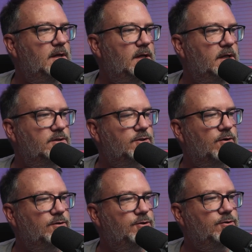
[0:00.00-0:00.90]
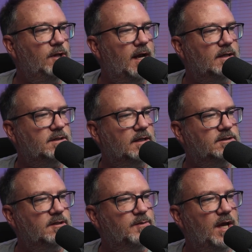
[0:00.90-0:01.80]
External tool access.
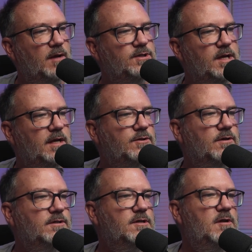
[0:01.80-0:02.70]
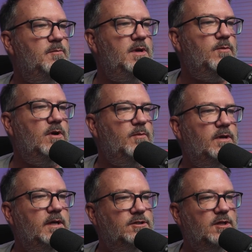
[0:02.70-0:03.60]
Sometimes the answer isn't in memory, but
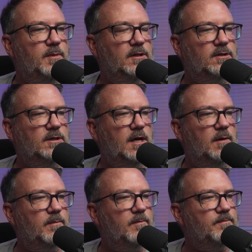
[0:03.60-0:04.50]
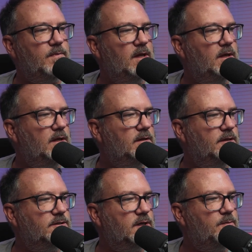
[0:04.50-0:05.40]
needs to be looked up.
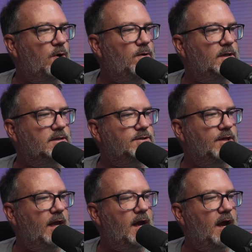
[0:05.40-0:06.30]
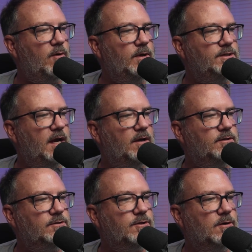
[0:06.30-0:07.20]
This component lets the A I reach out
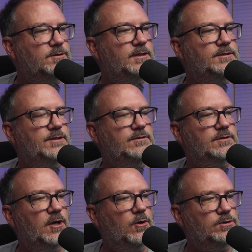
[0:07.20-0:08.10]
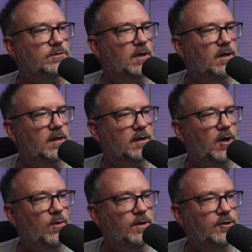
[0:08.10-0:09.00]
to search engines, coach, uh,
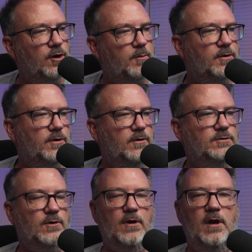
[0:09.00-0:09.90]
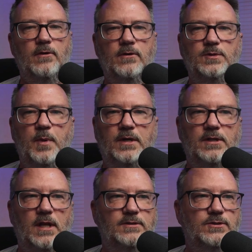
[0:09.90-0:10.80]
code interpreters, or other
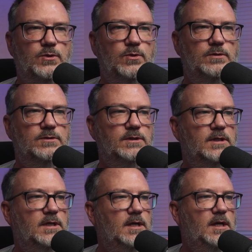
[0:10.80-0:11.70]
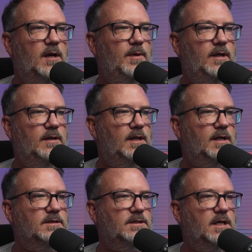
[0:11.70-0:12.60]
specialized tools. I mean, like
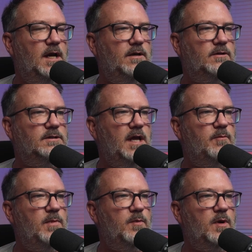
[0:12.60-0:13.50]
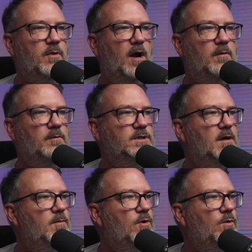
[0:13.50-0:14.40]
I said, I understand memory problems.
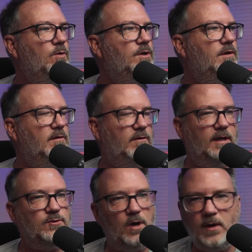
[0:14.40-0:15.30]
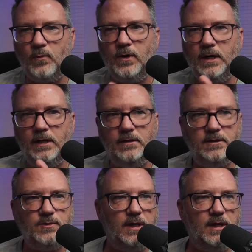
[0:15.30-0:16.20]
I'm old, and that's why I'm reading
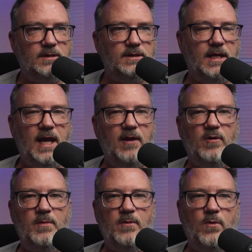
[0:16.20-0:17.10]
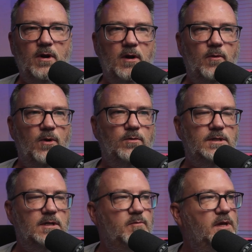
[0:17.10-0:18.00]
this, because I can't remember what I wrote
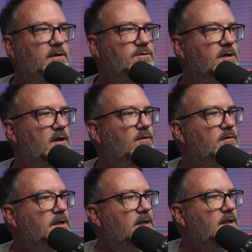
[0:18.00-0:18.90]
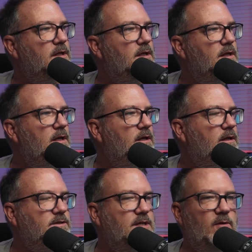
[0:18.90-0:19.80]
ten minutes ago.
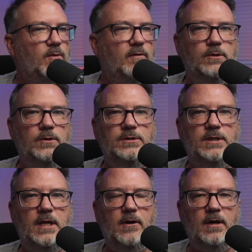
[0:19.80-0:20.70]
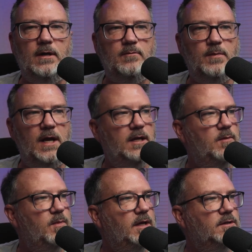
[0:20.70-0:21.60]
It's not revolutionary by
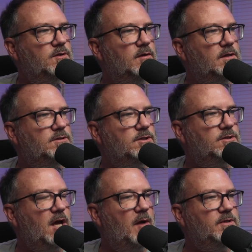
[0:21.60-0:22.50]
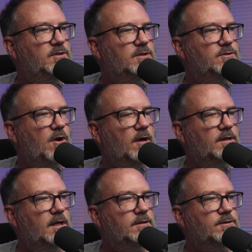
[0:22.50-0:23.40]
any means. It's just common sense
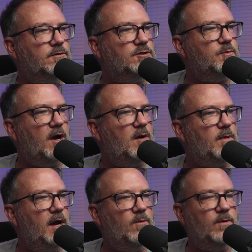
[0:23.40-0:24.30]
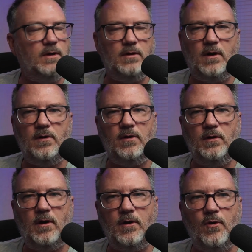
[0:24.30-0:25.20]
architecture inspired by how we our,
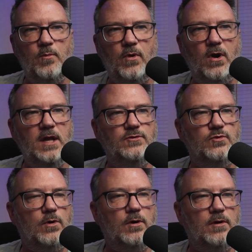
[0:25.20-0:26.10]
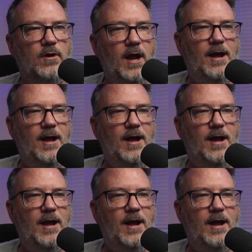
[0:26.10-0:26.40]
our own brains work, or,